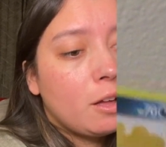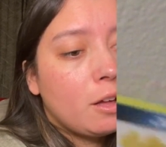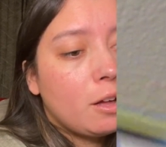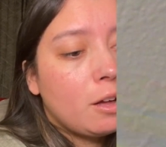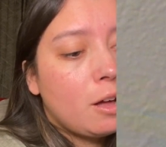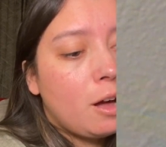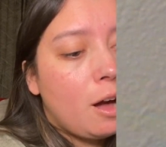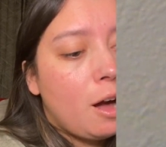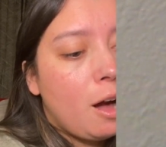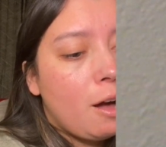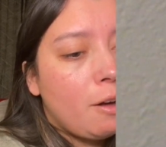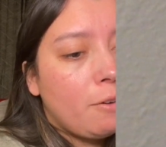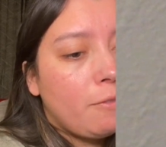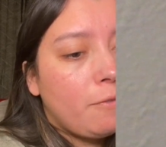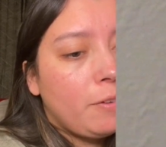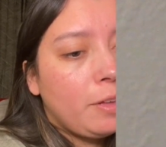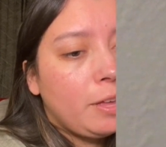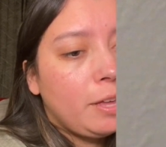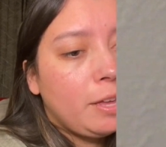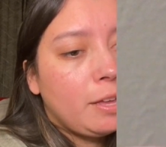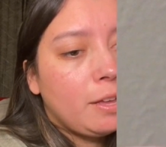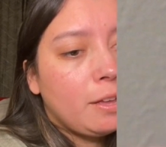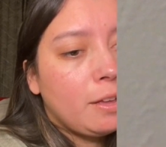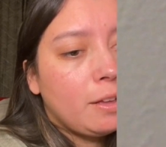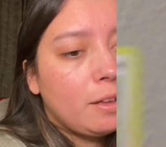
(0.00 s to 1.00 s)

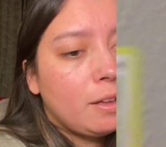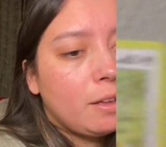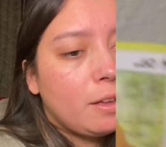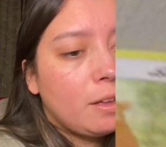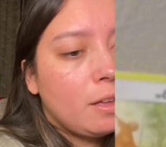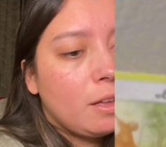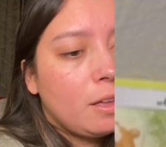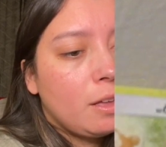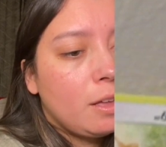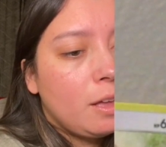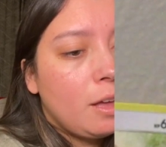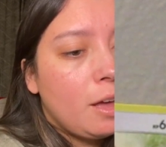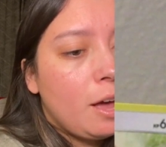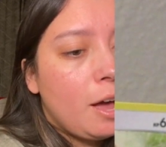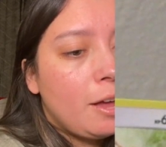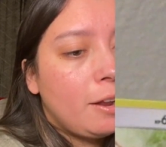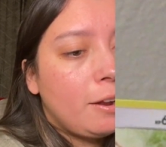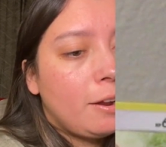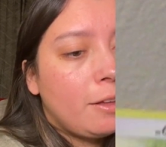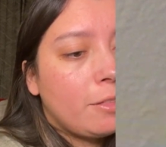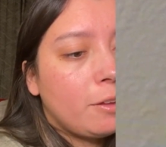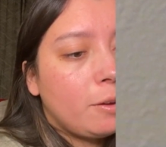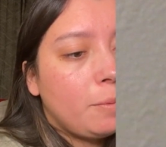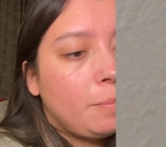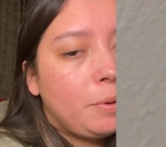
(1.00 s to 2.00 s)
Coughing, another